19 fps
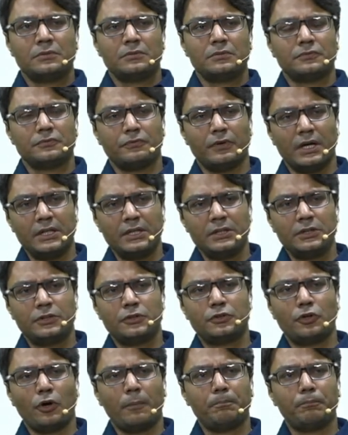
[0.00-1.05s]
one
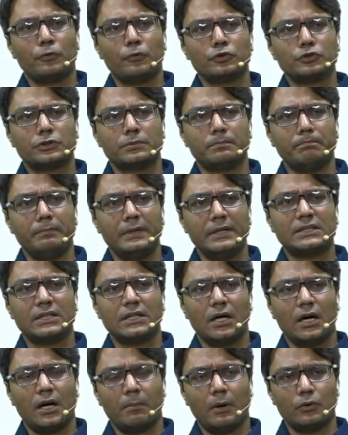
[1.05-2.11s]
topmost myth
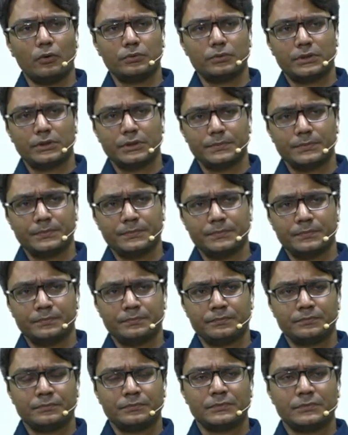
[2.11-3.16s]
about
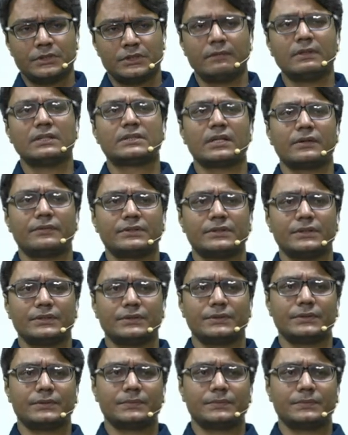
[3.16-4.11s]
civil services.